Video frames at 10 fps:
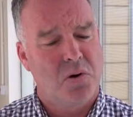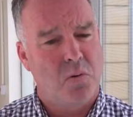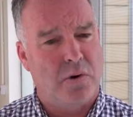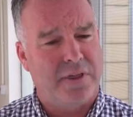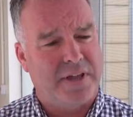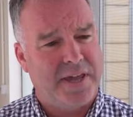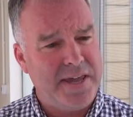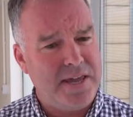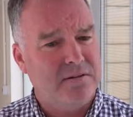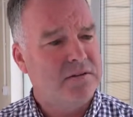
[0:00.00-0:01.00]
One of the
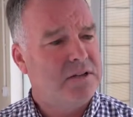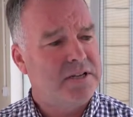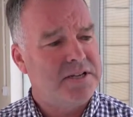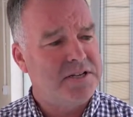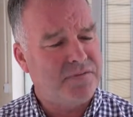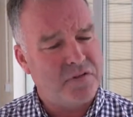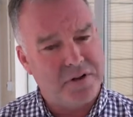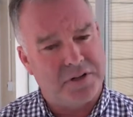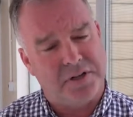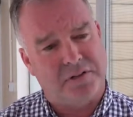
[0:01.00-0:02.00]
key
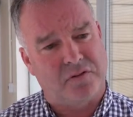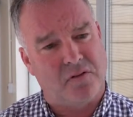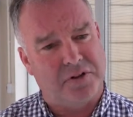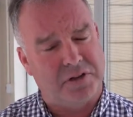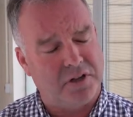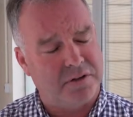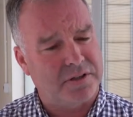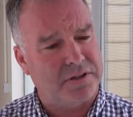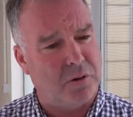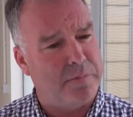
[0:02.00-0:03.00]
differences for
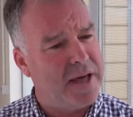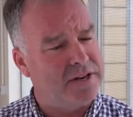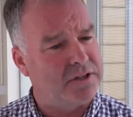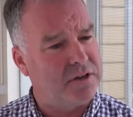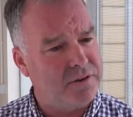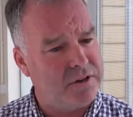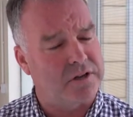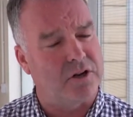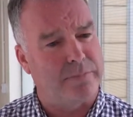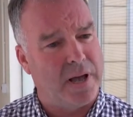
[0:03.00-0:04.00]
Sluxx compared to other
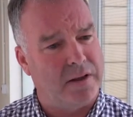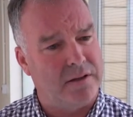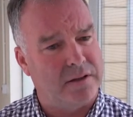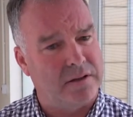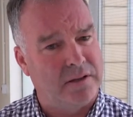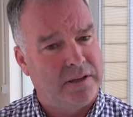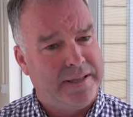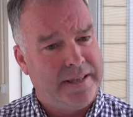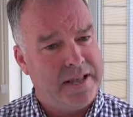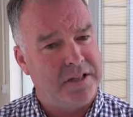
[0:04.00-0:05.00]
slug pellets
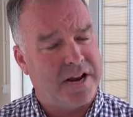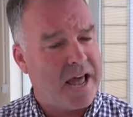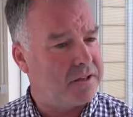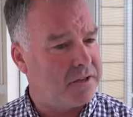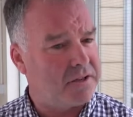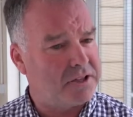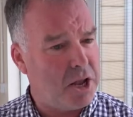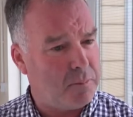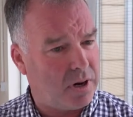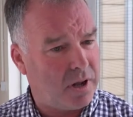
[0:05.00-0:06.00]
is that it has a
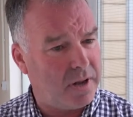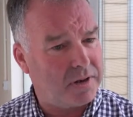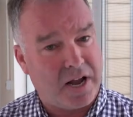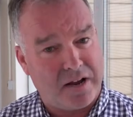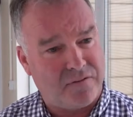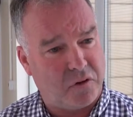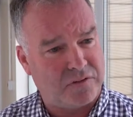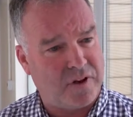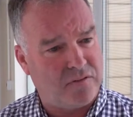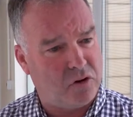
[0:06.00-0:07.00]
stabilised iron
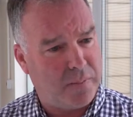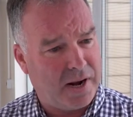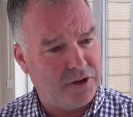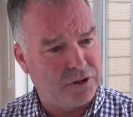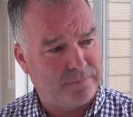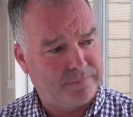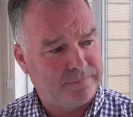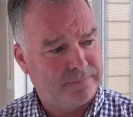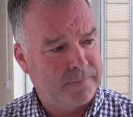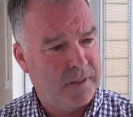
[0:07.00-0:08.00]
phosphate formulation.
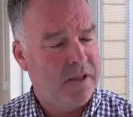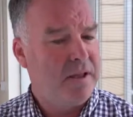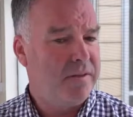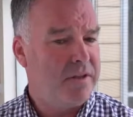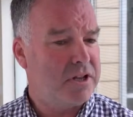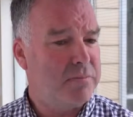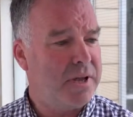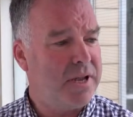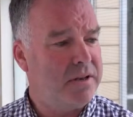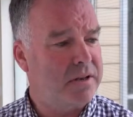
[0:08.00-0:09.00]
This
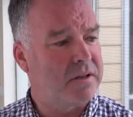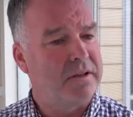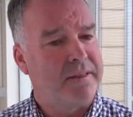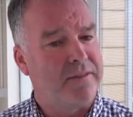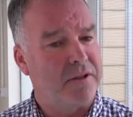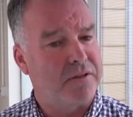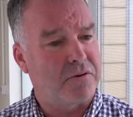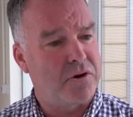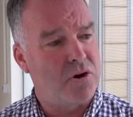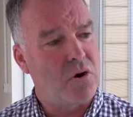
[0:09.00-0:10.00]
means that
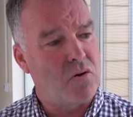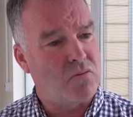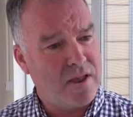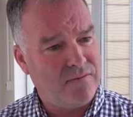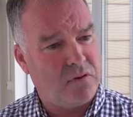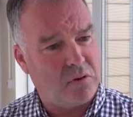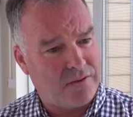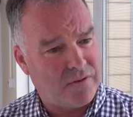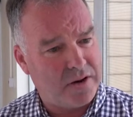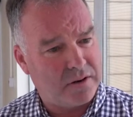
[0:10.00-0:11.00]
through rainfall
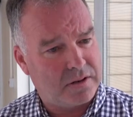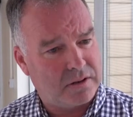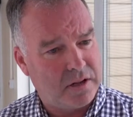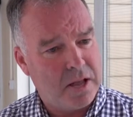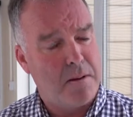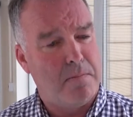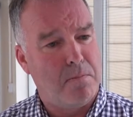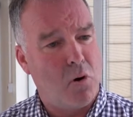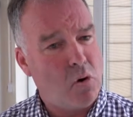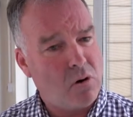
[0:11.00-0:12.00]
events,
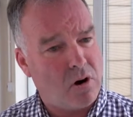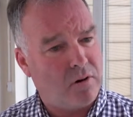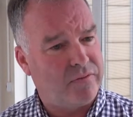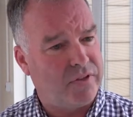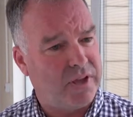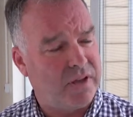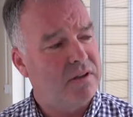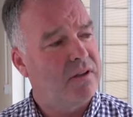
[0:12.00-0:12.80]
more of the